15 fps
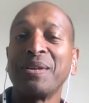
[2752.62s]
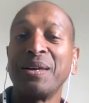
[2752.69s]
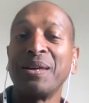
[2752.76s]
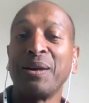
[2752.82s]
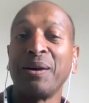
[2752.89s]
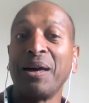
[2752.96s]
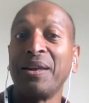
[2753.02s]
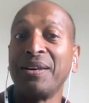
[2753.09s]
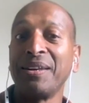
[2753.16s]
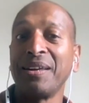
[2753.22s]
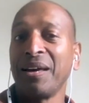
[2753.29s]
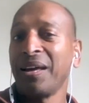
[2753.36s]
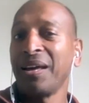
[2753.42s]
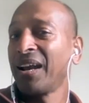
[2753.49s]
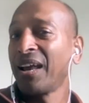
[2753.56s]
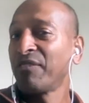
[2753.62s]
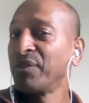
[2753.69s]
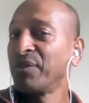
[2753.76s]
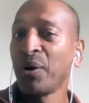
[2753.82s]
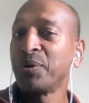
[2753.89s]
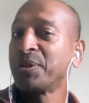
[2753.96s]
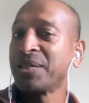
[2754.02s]
you know, and, and I've
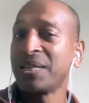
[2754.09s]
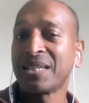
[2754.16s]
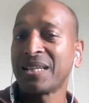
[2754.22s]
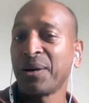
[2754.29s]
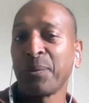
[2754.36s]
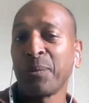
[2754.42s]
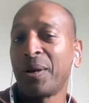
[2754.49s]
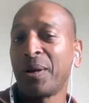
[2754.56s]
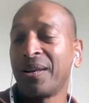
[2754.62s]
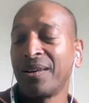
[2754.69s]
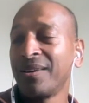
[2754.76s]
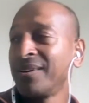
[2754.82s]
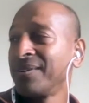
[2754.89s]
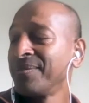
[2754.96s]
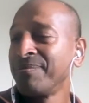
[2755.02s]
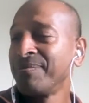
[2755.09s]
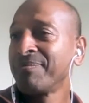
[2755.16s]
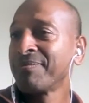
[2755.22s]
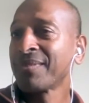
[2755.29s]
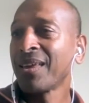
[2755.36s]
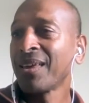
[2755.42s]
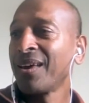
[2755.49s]
noticed, like, when,
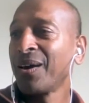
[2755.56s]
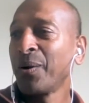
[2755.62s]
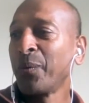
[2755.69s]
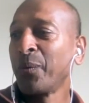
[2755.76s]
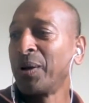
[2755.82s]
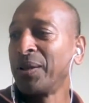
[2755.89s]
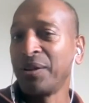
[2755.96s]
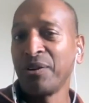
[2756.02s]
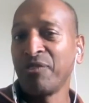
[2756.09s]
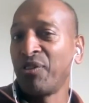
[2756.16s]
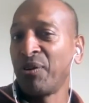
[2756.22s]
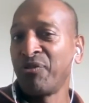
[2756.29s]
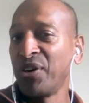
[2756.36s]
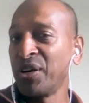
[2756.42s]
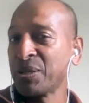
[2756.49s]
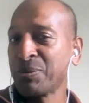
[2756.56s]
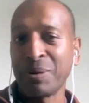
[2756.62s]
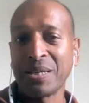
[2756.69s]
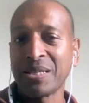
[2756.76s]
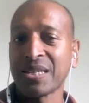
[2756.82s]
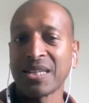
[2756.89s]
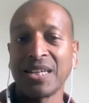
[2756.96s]
when, if the first
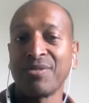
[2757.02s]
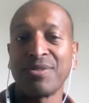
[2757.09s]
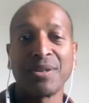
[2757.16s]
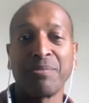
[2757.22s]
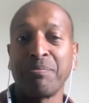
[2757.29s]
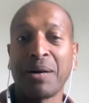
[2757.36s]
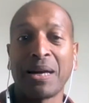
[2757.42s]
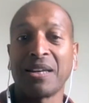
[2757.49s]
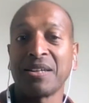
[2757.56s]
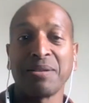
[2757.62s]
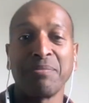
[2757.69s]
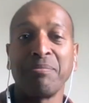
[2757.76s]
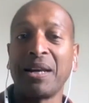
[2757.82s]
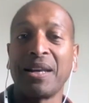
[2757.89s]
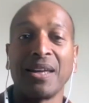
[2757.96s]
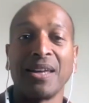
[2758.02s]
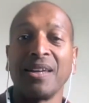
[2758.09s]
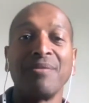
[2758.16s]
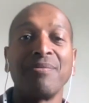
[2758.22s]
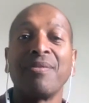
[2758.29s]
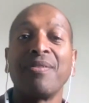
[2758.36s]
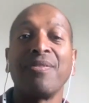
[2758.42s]
person gives the beggar some money,
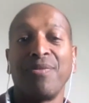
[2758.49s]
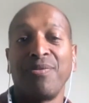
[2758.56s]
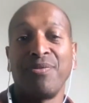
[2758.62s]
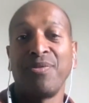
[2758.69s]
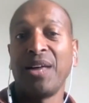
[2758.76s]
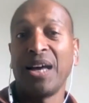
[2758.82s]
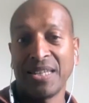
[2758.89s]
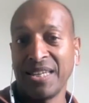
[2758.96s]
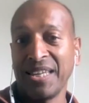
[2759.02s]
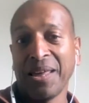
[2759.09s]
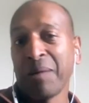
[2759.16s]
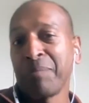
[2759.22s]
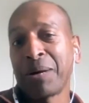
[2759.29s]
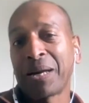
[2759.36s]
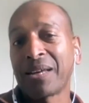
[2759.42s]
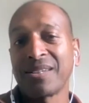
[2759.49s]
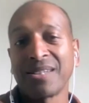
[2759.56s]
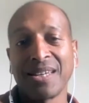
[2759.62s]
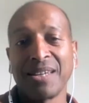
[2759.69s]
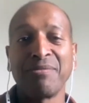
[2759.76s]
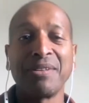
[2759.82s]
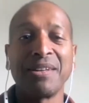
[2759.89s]
that's it, that beggar's
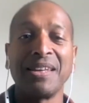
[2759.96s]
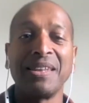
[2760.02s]
in,